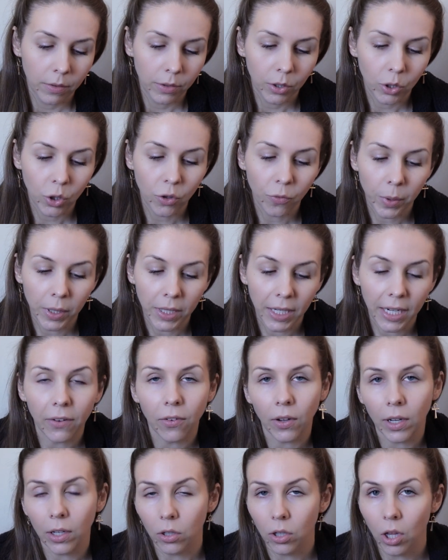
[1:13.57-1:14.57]
You've been
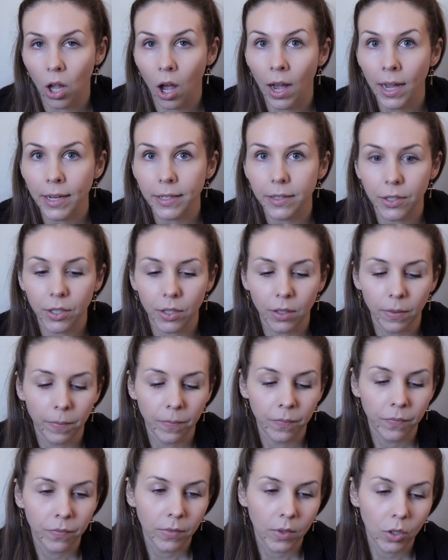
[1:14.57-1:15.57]
giving a lot
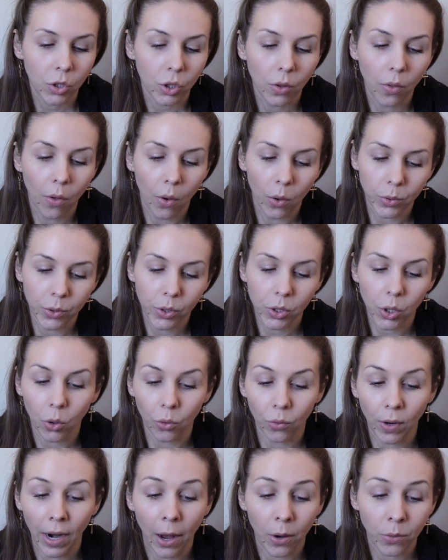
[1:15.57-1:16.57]
to those
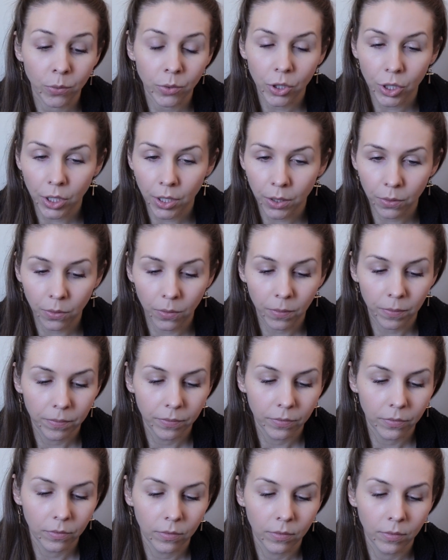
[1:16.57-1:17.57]
around you,
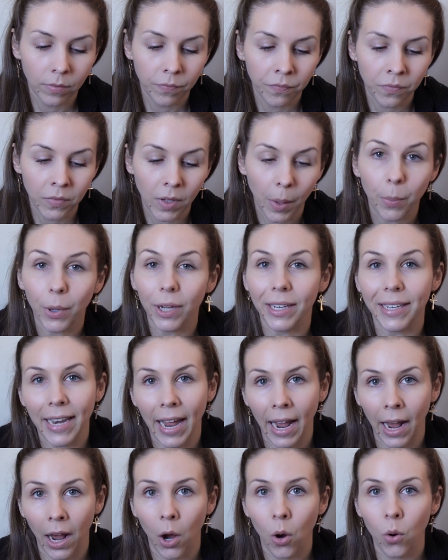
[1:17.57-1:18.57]
but
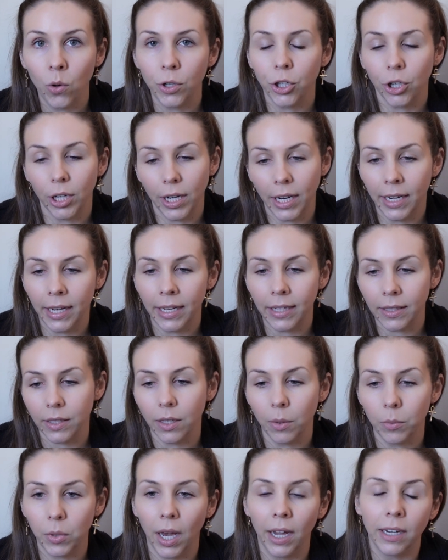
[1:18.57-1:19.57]
now you're hitting
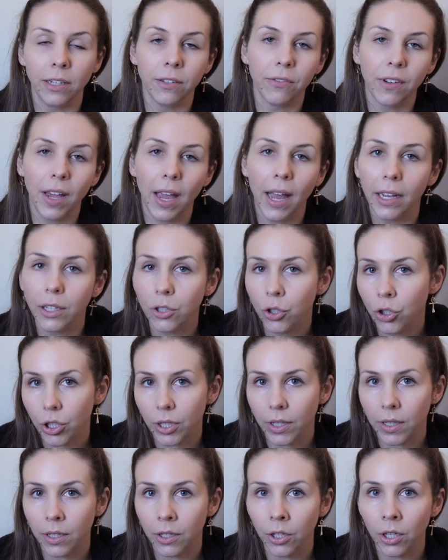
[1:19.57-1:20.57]
some kind of edge
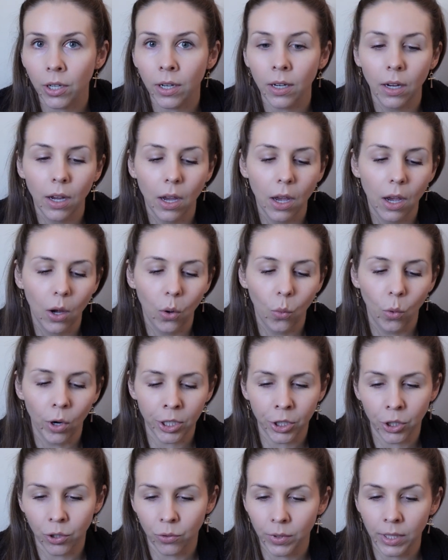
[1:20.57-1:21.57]
here where
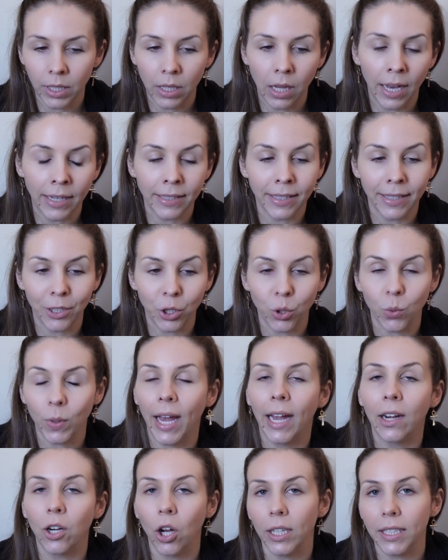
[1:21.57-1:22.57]
you're realizing you
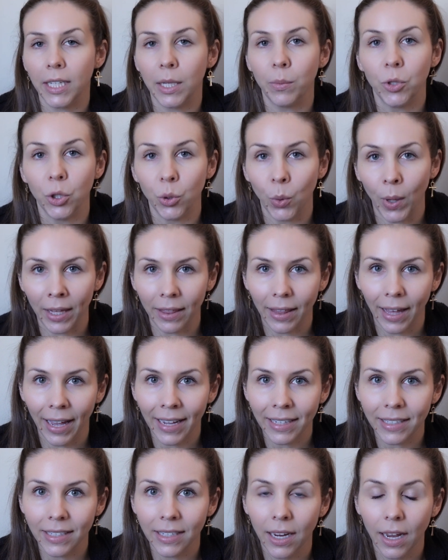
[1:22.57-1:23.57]
cannot keep doing
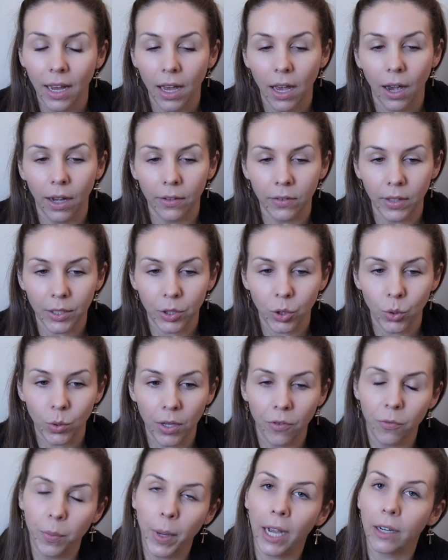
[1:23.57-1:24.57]
that unless you
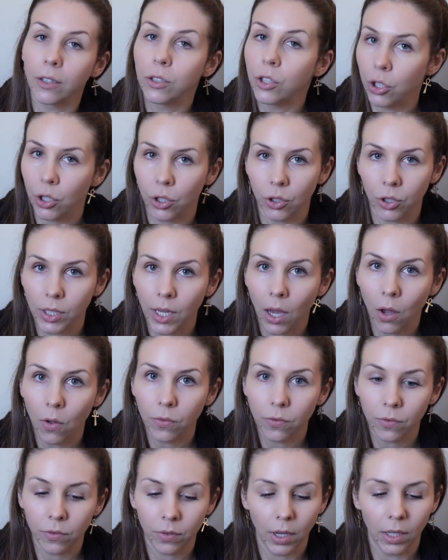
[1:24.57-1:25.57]
give back to
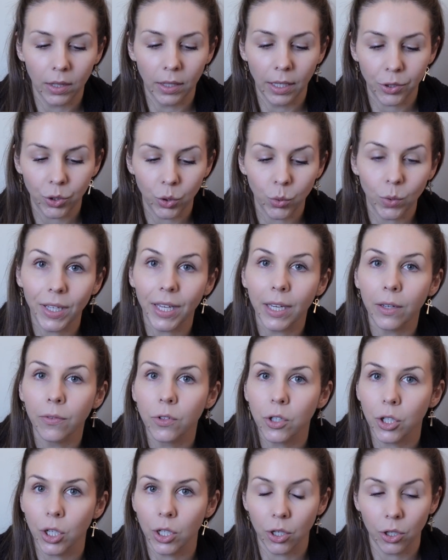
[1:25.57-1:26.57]
yourself, unless you
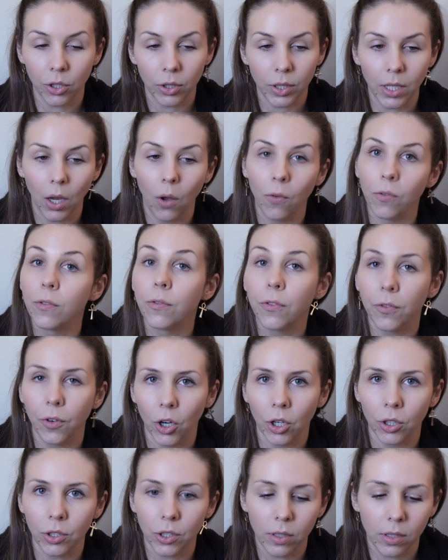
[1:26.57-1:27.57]
give to yourself
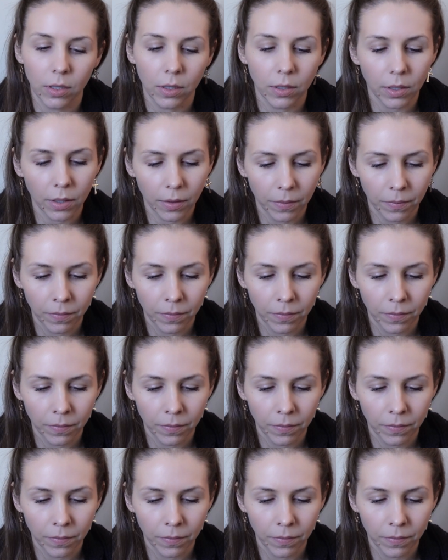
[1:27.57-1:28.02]
first.